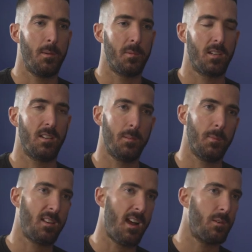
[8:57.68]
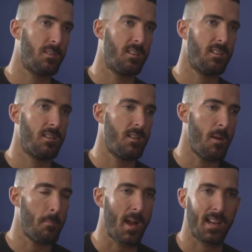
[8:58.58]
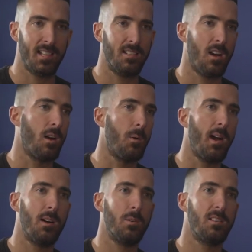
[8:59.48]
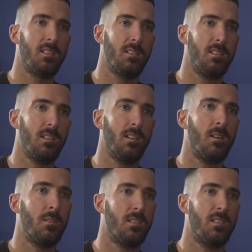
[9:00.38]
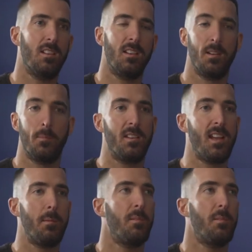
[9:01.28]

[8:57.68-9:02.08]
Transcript: up to customers' houses and packing the whole house. Turning up the day